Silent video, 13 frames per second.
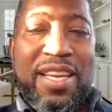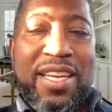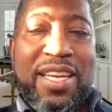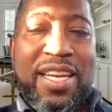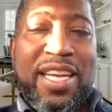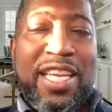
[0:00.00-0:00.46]

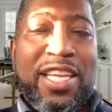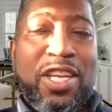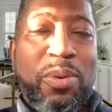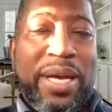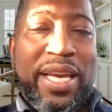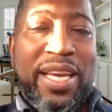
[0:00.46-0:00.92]
cutting
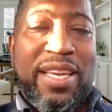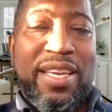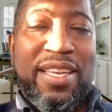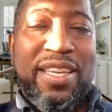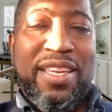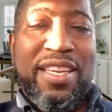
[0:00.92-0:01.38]
quick
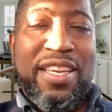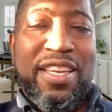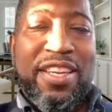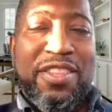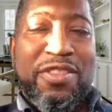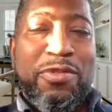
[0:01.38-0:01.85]

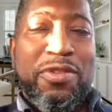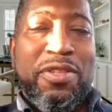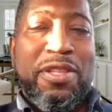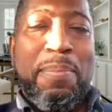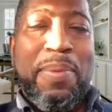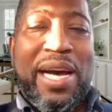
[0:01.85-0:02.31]
through
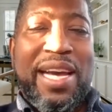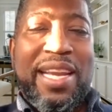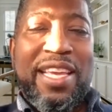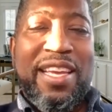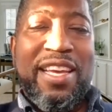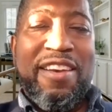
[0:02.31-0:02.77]
the
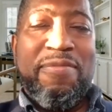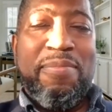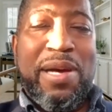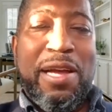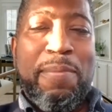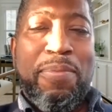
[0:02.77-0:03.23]
body of
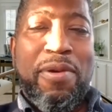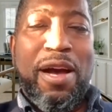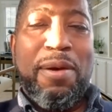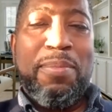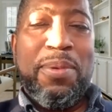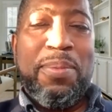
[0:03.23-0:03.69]
my
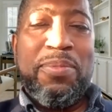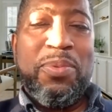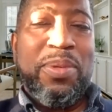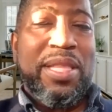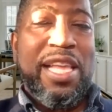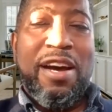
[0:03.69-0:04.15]
problems
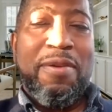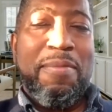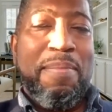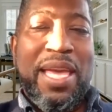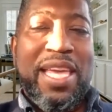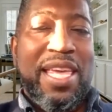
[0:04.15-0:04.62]
without
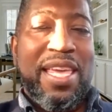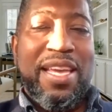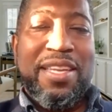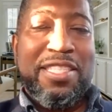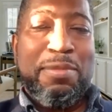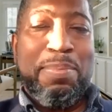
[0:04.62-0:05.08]

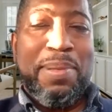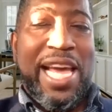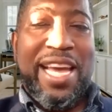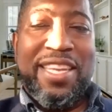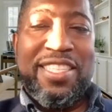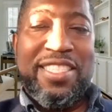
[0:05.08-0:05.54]
making a
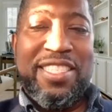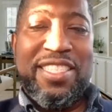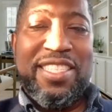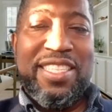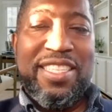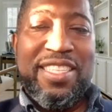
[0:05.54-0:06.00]
splash.
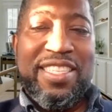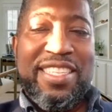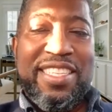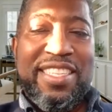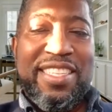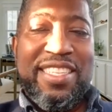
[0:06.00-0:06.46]

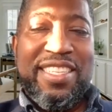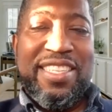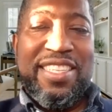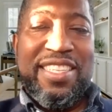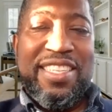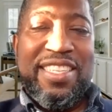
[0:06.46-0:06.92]

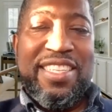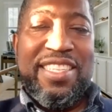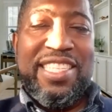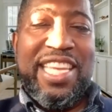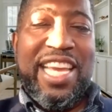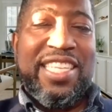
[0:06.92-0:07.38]

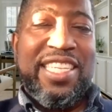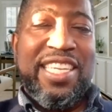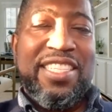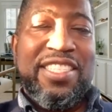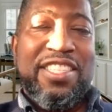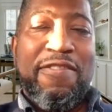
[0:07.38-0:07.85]

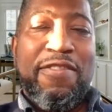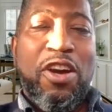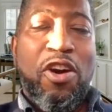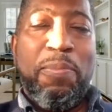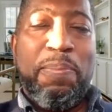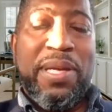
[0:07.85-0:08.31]
Techniques of
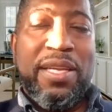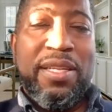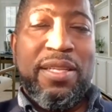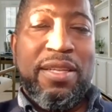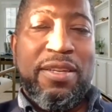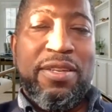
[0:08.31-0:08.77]

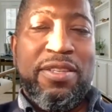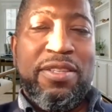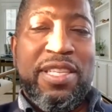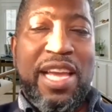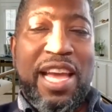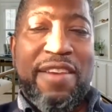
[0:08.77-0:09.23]
coping
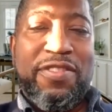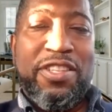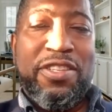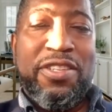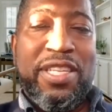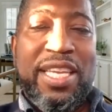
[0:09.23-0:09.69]
learned
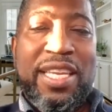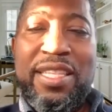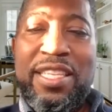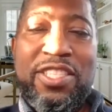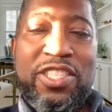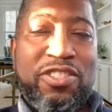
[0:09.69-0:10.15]
after
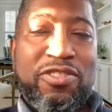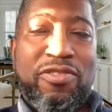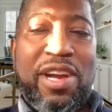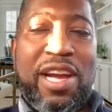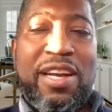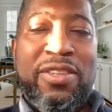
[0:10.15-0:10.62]
endless
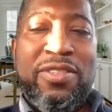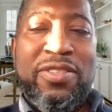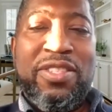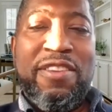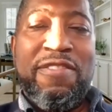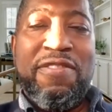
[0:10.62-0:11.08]

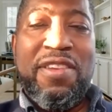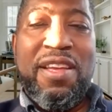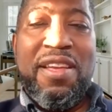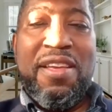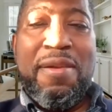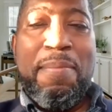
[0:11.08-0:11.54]
trials of
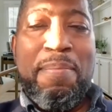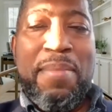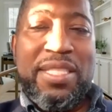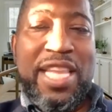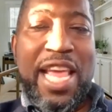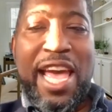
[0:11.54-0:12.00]

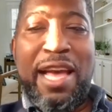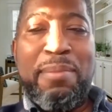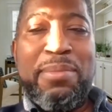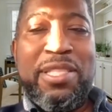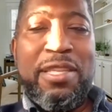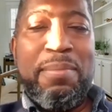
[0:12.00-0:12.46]

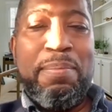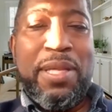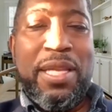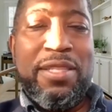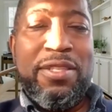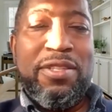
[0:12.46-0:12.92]
mishaps and
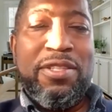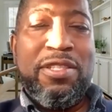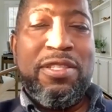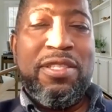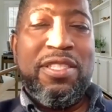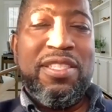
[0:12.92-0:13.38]

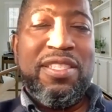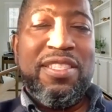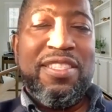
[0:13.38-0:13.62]
blunders